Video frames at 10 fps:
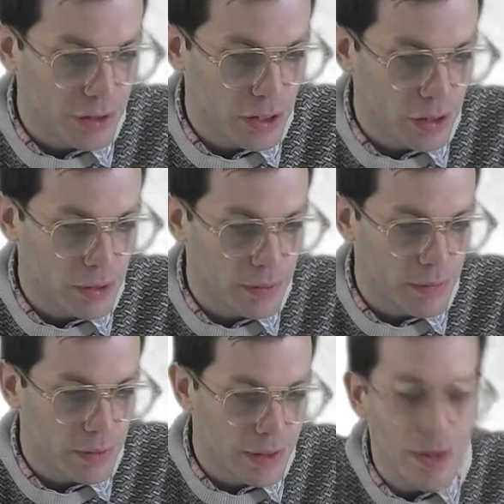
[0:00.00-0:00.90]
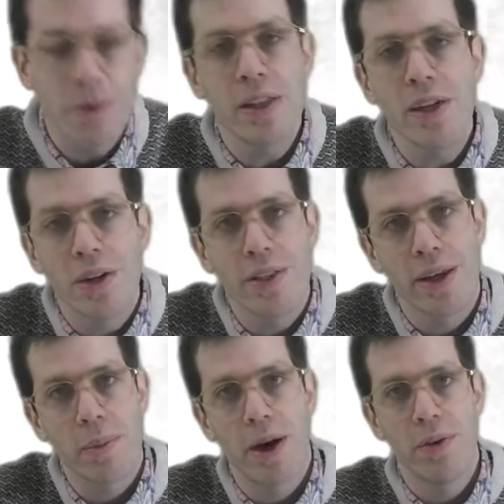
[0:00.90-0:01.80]
So it's something that you've got to
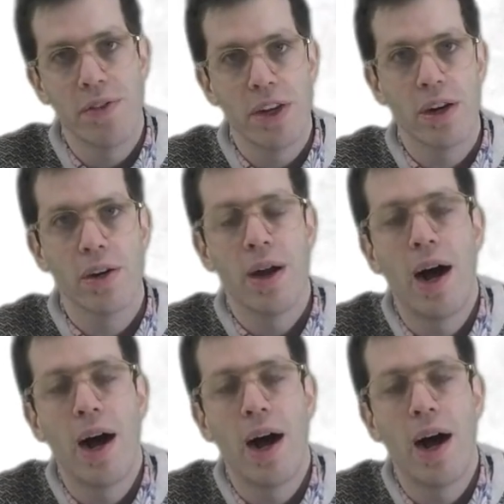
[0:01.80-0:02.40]
think about with video.